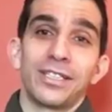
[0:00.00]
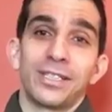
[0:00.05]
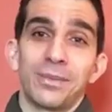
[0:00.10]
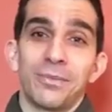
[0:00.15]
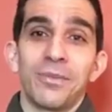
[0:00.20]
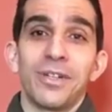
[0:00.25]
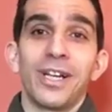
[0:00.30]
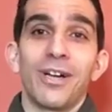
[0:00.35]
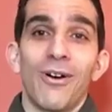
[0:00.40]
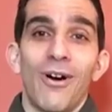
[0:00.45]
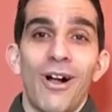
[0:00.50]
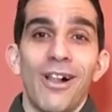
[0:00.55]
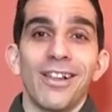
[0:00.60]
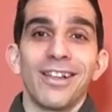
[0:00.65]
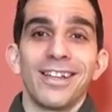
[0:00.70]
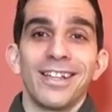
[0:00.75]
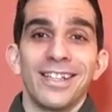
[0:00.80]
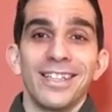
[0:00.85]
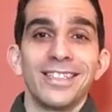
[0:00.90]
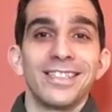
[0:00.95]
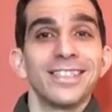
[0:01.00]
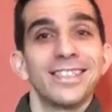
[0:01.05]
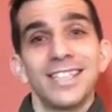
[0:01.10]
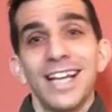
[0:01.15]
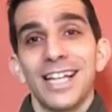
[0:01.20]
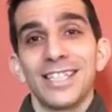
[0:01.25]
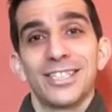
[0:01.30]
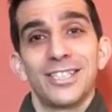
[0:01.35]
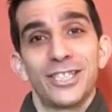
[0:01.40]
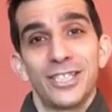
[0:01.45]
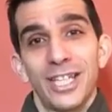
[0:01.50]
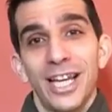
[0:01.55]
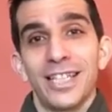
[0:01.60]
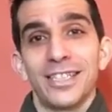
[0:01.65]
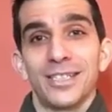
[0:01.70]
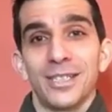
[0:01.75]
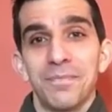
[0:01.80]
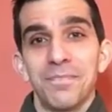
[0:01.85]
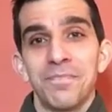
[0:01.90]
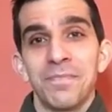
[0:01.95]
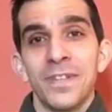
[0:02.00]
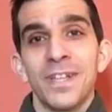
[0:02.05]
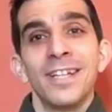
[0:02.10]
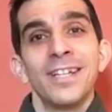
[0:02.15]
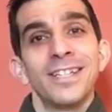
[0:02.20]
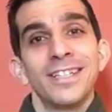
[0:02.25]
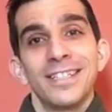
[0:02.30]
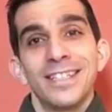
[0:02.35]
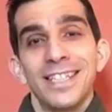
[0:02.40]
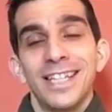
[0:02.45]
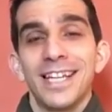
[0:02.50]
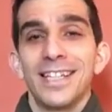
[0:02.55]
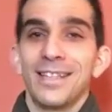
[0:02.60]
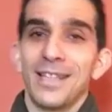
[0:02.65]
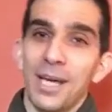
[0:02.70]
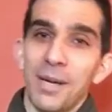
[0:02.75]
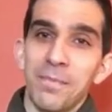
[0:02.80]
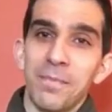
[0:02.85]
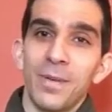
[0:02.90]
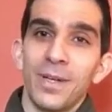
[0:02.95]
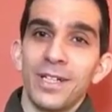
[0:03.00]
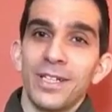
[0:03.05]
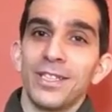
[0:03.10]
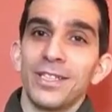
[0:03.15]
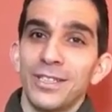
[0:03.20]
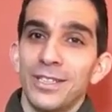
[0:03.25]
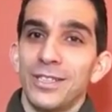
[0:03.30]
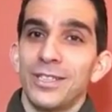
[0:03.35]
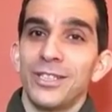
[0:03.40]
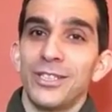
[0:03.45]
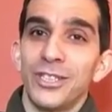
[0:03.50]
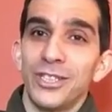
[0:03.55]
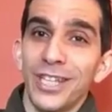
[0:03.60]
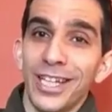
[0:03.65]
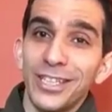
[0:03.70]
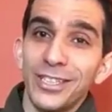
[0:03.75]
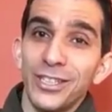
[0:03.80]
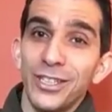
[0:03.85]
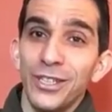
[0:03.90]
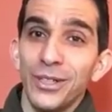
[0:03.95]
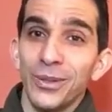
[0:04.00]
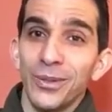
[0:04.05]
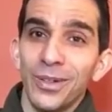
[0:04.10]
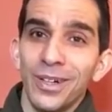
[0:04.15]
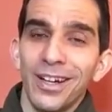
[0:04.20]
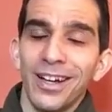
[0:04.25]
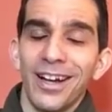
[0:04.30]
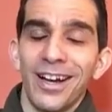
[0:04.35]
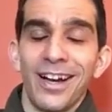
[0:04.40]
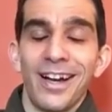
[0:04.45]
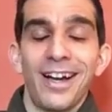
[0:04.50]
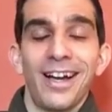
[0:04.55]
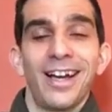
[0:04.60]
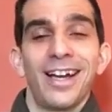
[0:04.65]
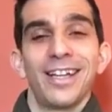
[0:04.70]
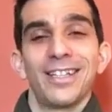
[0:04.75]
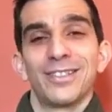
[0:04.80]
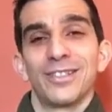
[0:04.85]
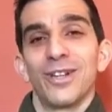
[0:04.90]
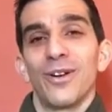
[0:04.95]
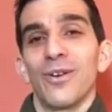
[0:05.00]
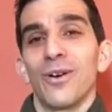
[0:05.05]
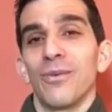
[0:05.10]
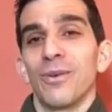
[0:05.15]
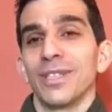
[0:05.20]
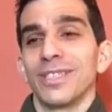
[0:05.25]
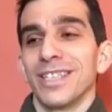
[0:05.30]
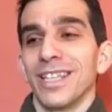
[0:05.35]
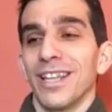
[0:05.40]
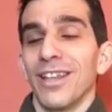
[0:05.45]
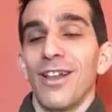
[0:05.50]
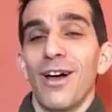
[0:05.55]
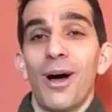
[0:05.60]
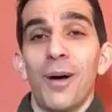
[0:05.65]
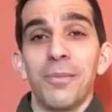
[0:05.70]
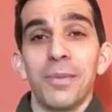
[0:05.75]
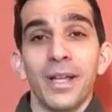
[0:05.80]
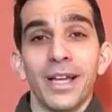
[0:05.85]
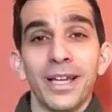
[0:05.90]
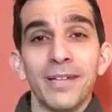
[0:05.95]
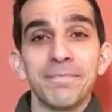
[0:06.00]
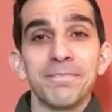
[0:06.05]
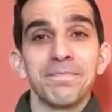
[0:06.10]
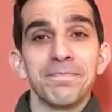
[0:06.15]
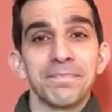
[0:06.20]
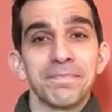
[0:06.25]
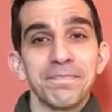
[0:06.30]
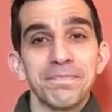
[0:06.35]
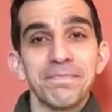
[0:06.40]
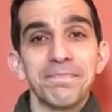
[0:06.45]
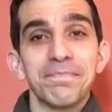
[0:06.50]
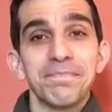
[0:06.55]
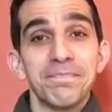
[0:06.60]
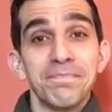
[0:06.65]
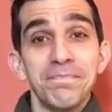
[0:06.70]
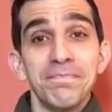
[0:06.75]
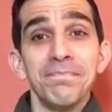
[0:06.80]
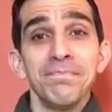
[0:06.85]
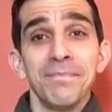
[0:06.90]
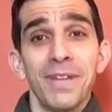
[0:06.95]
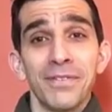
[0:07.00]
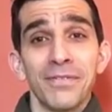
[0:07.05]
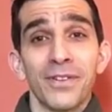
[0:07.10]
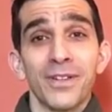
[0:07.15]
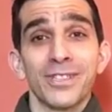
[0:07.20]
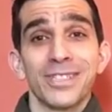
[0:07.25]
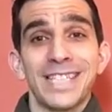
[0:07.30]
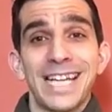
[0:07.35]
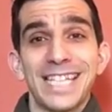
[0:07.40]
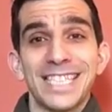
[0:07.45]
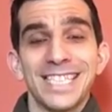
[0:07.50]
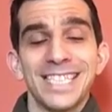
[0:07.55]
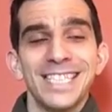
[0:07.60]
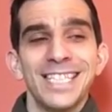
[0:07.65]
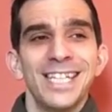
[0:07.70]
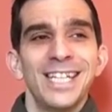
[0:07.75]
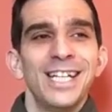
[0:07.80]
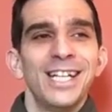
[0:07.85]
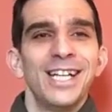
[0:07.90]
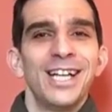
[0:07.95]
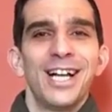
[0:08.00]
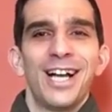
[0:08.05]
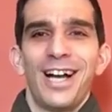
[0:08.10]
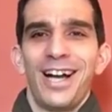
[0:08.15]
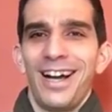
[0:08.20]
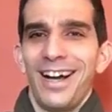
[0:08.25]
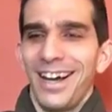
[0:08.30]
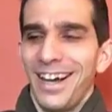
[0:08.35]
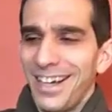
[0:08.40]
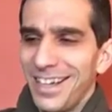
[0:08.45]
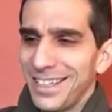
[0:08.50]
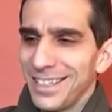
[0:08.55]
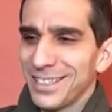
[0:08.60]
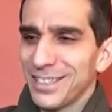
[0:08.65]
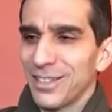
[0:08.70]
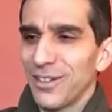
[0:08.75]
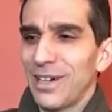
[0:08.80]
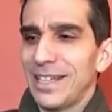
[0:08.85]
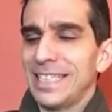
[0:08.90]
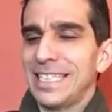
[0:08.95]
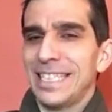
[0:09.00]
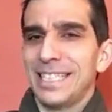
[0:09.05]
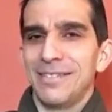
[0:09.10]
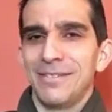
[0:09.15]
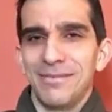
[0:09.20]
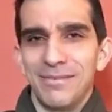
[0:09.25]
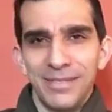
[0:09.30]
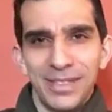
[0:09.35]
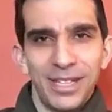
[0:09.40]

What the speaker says: some recall, is not to chase them, to get them to chase you. So it was a little humbling, my first session. So I did,